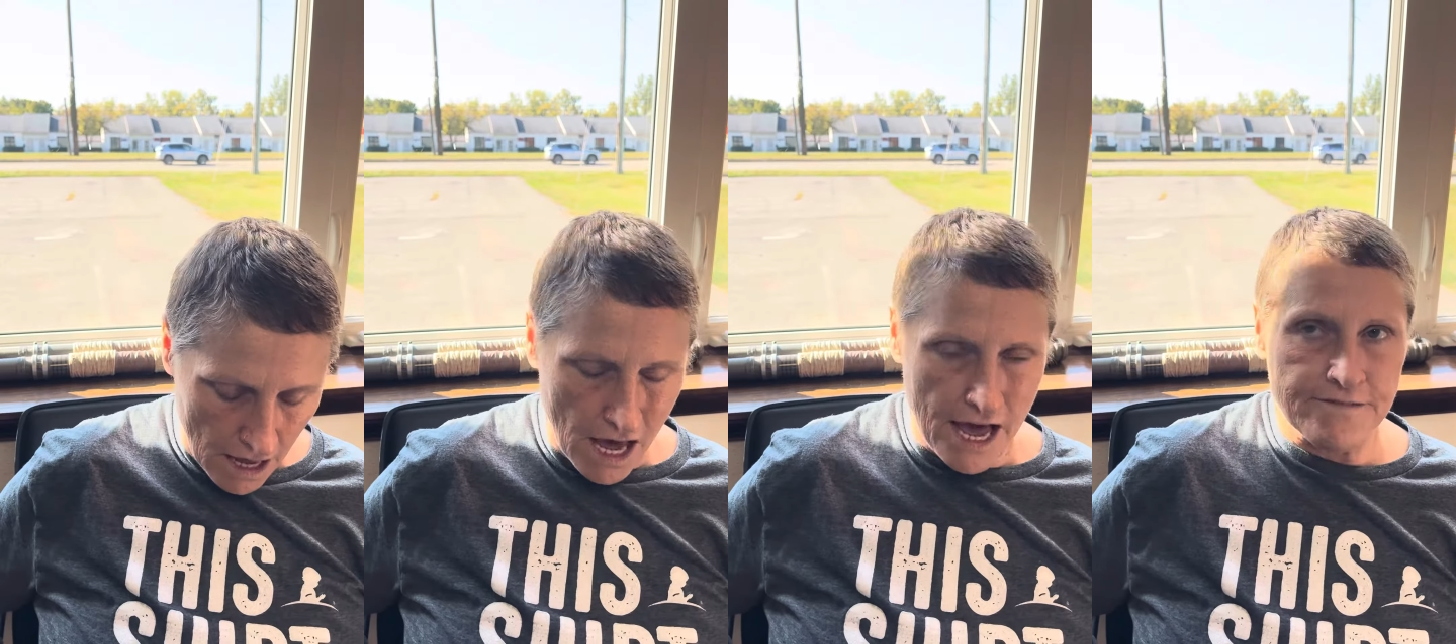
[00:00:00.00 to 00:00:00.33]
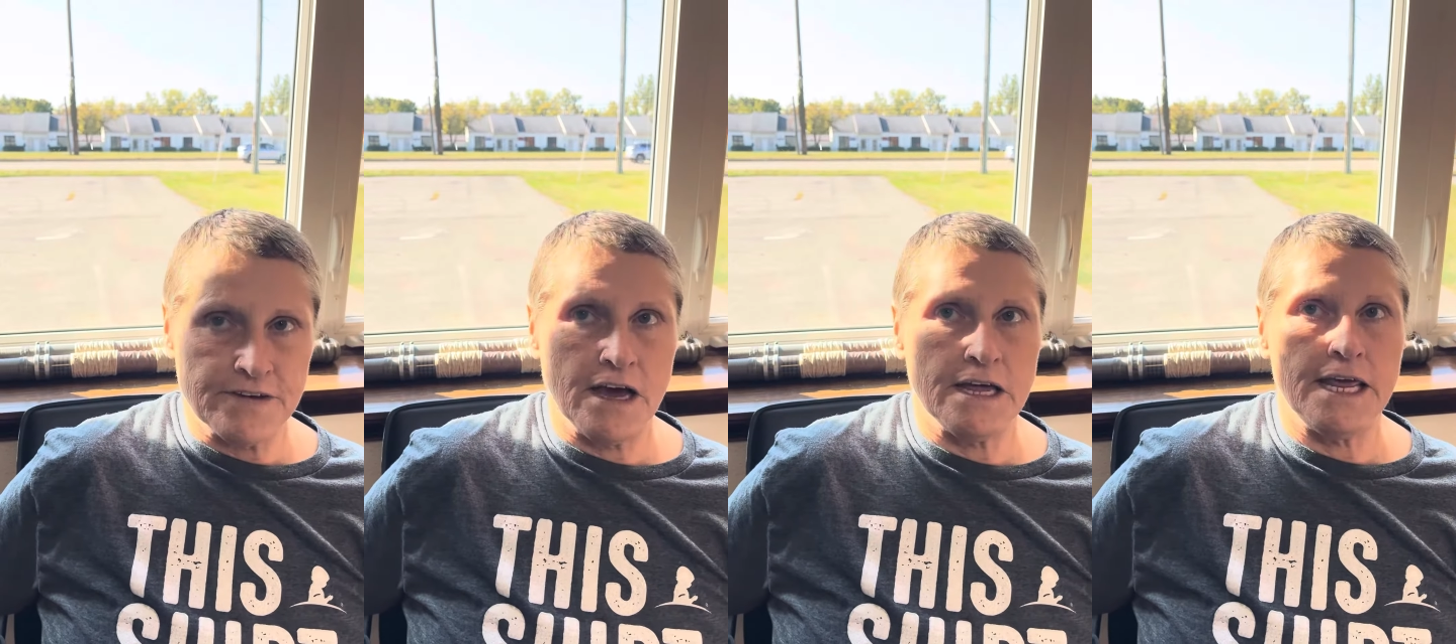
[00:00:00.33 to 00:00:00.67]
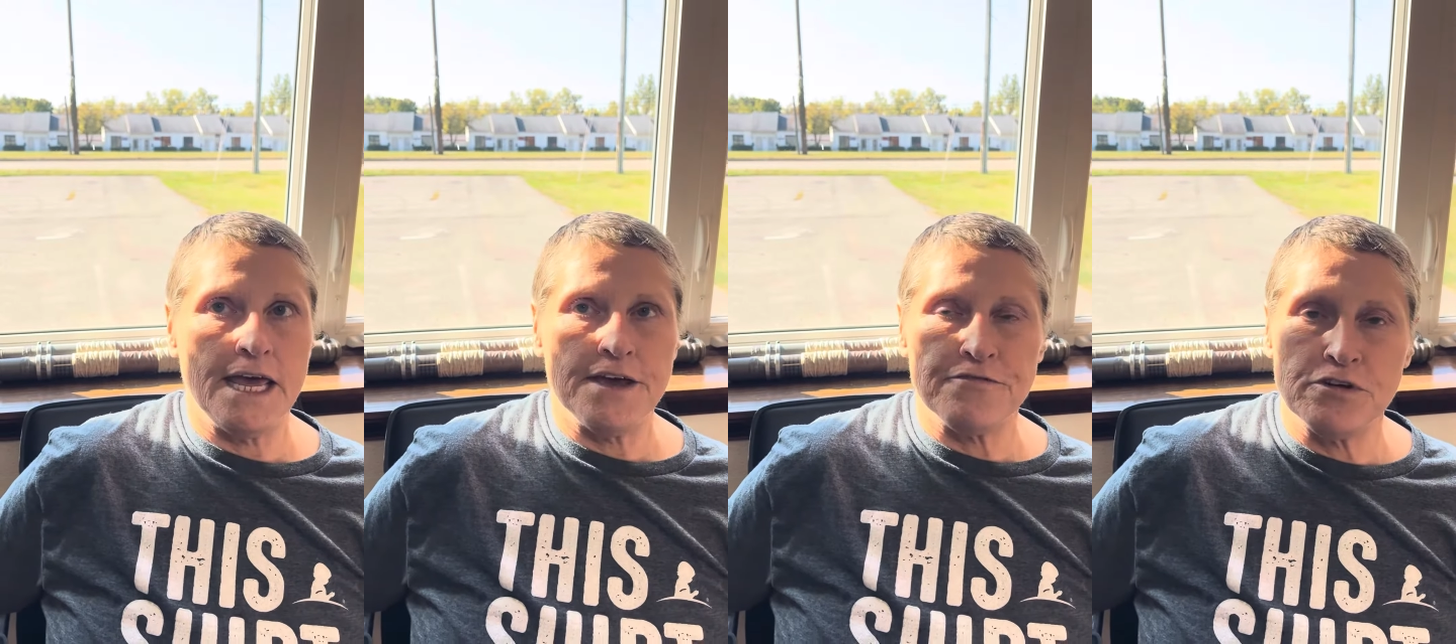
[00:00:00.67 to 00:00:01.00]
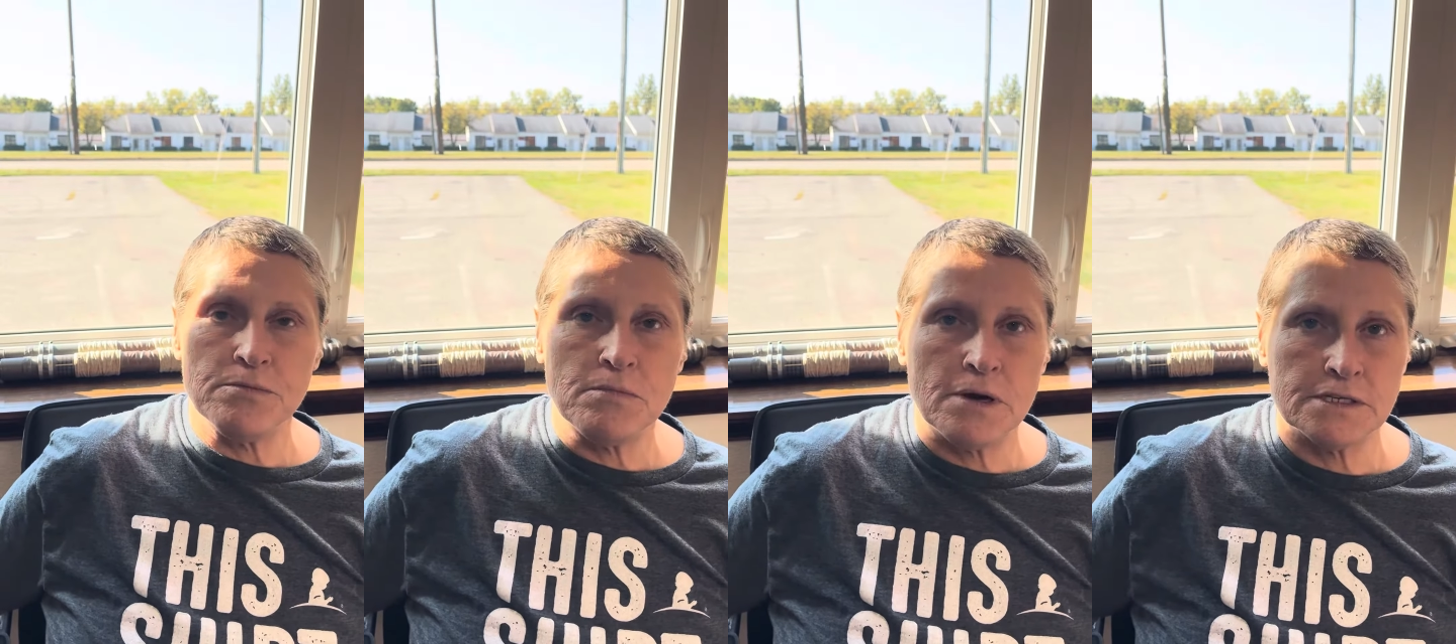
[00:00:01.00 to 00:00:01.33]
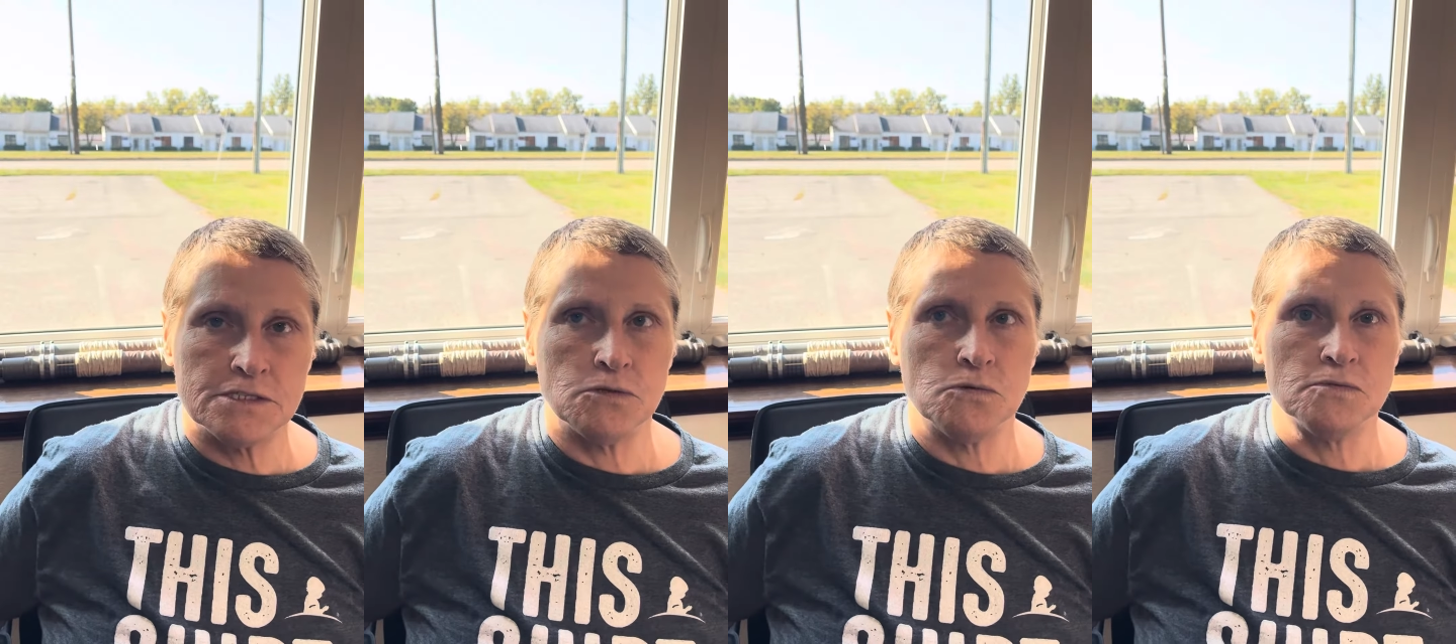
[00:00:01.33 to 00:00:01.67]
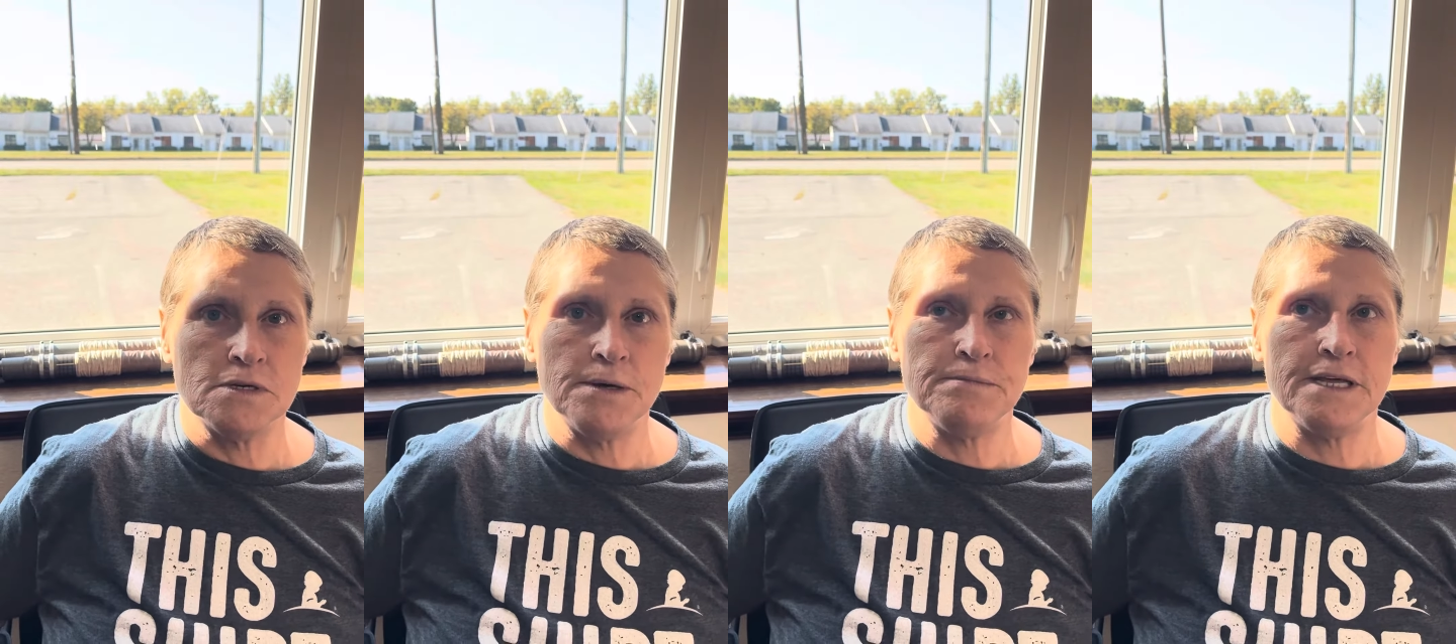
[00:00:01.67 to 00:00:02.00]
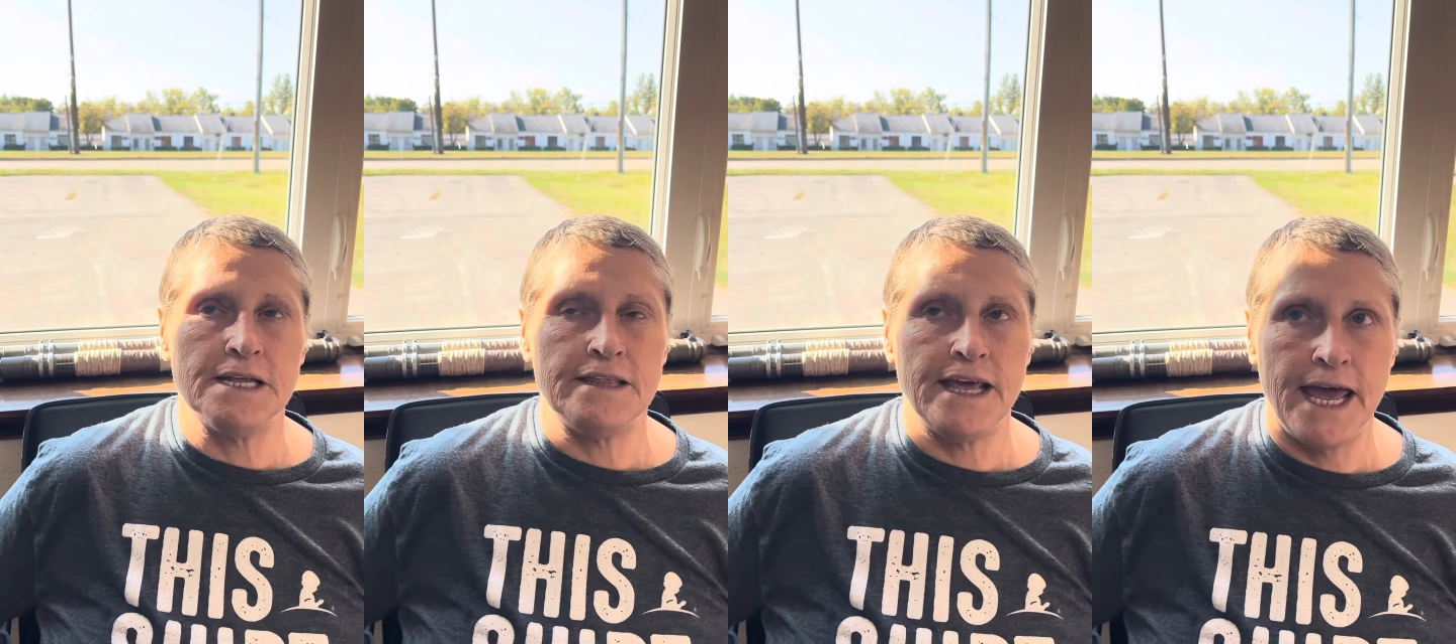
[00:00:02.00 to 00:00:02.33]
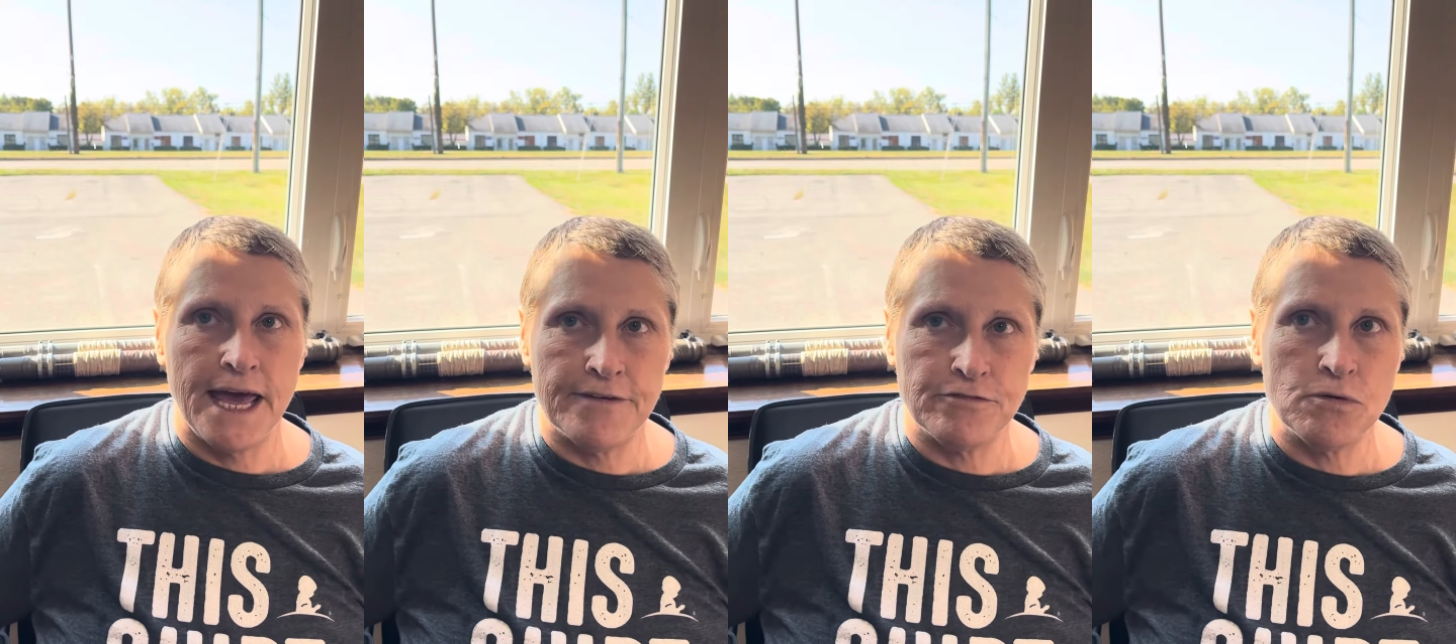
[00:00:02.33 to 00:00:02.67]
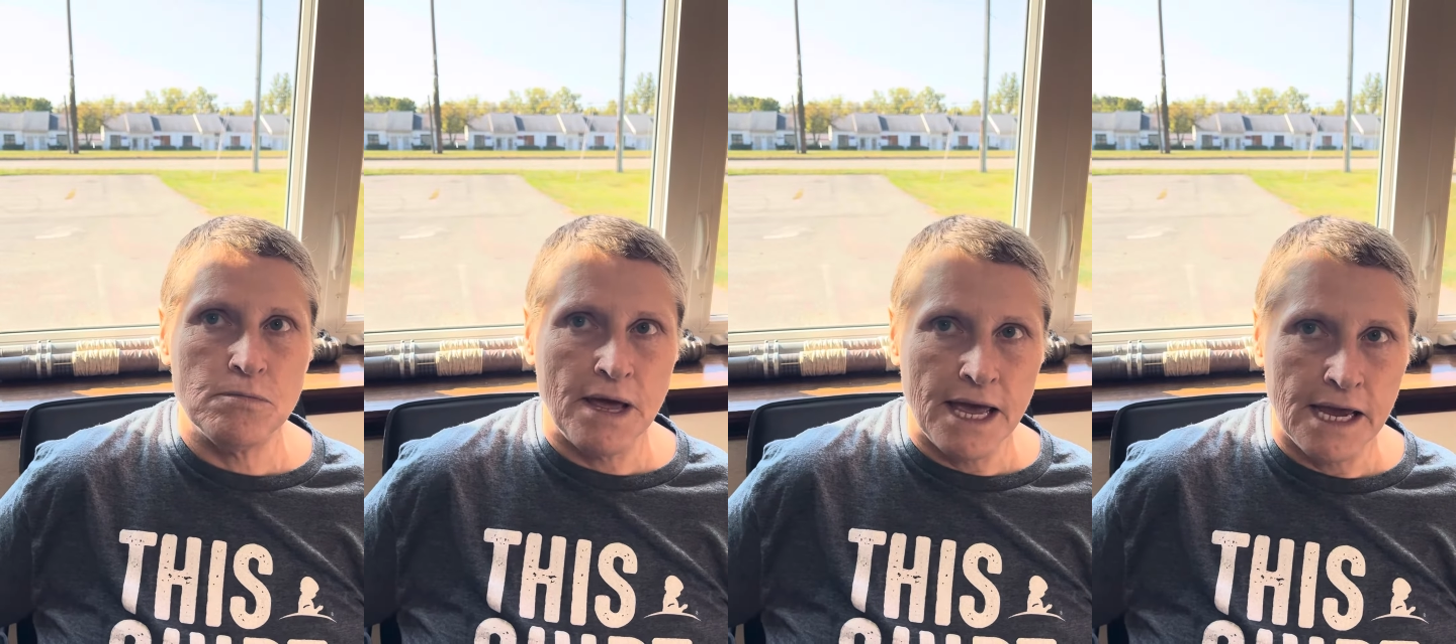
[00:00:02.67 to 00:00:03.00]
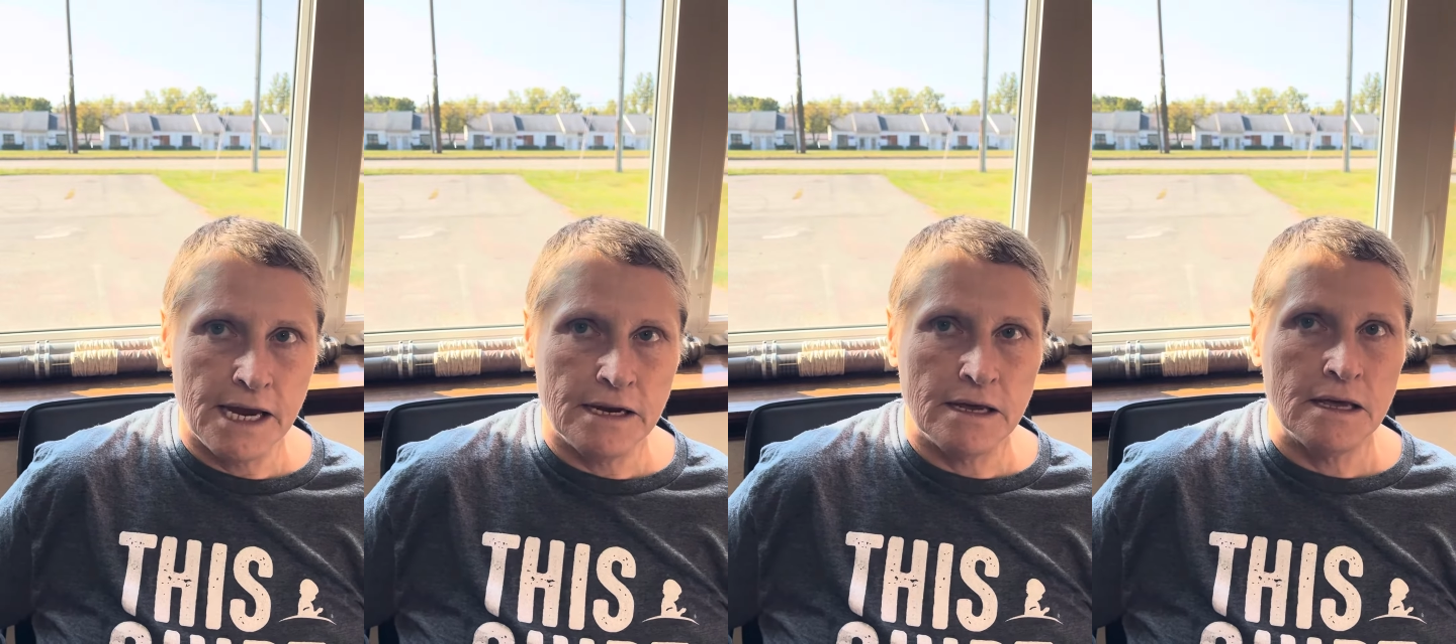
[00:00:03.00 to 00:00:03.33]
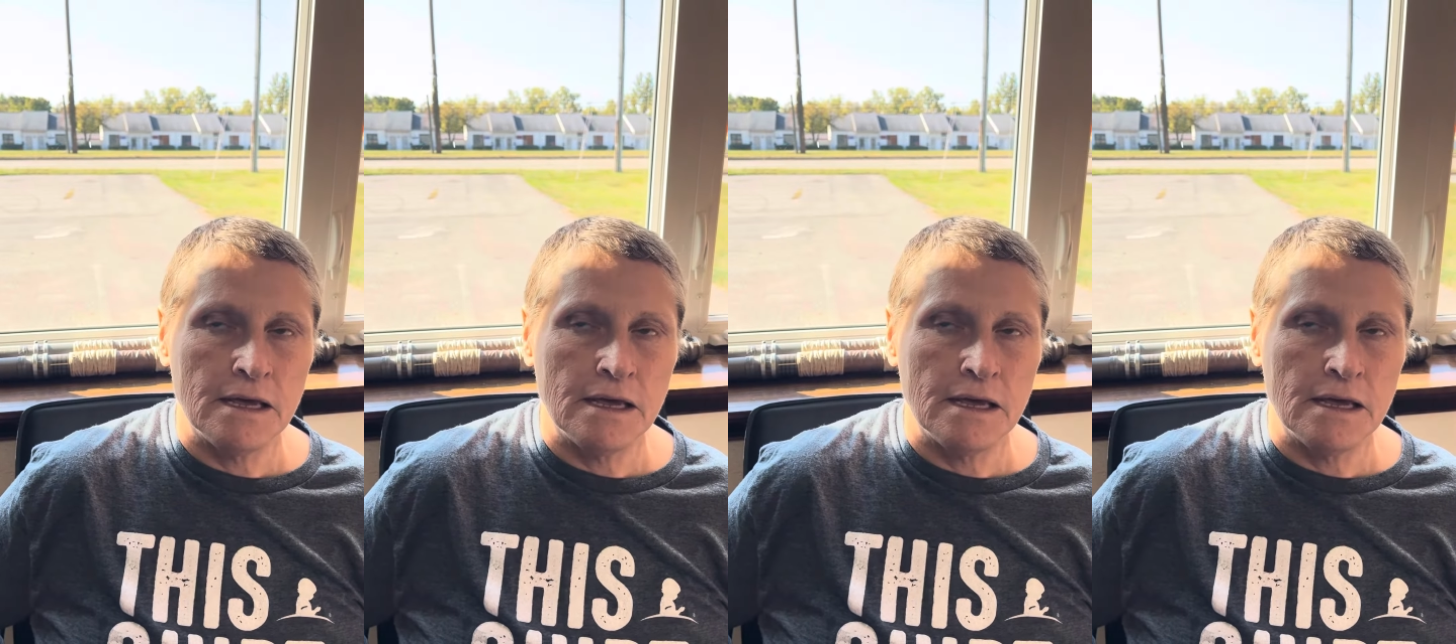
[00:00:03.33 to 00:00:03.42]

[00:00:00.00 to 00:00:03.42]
I've got every muscle rub that they ever made.